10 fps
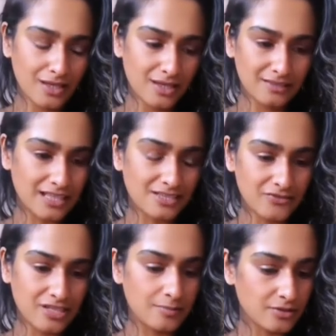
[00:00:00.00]
That's
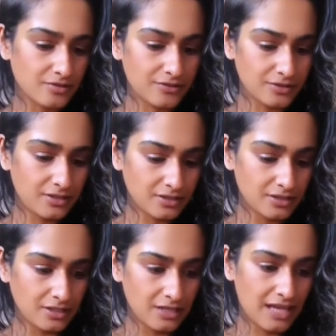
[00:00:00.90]
really beautiful.
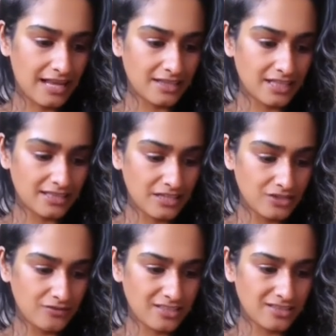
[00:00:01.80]
And I think that
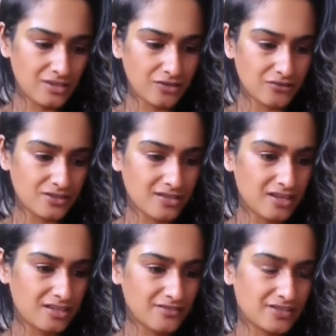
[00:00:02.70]
you've had to go through
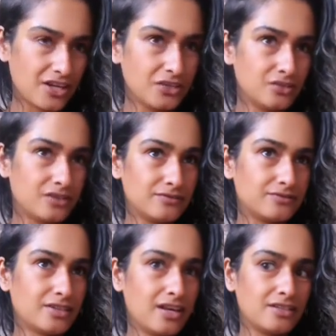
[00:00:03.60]
cycle of
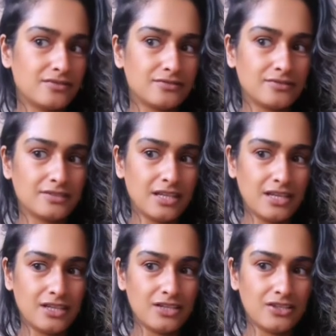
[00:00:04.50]
kind of,
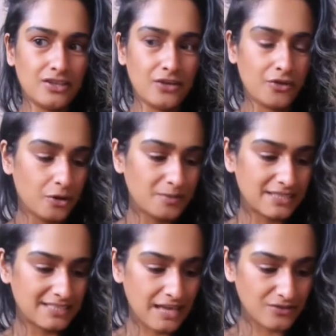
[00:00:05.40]
you know, the ups and
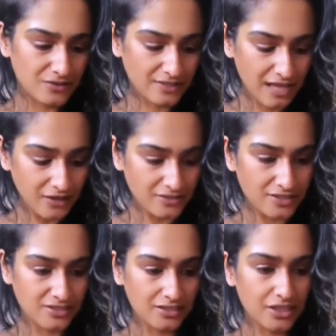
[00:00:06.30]
downs yourself. So it's
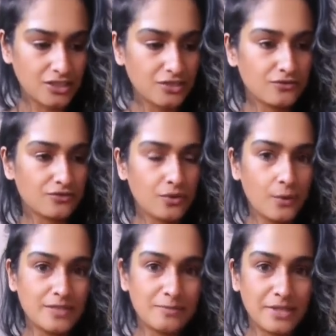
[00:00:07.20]
not like you've
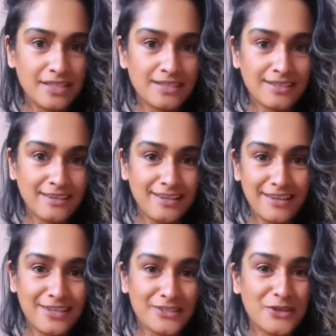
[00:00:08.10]
always been,
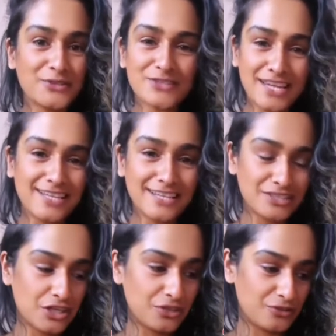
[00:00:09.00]
you know, you're cycling
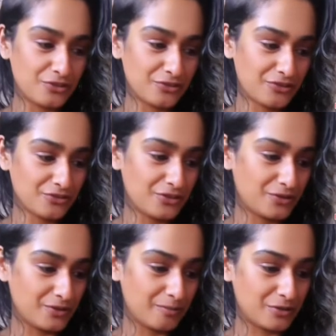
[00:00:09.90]
too through your
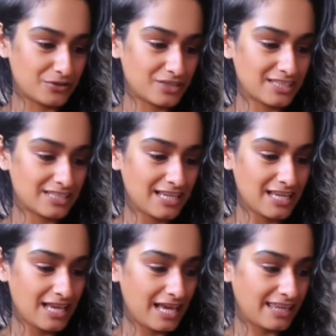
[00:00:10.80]
emotions.
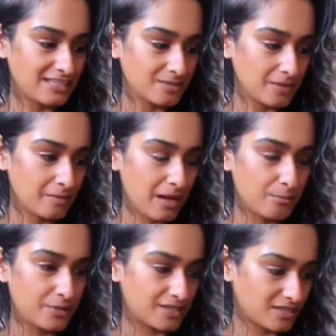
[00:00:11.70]
There is something about
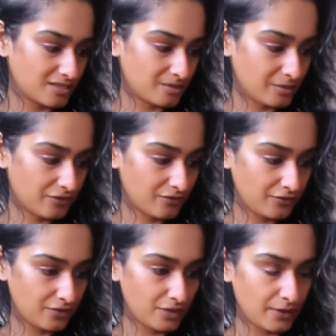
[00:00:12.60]
abundance coming through for you.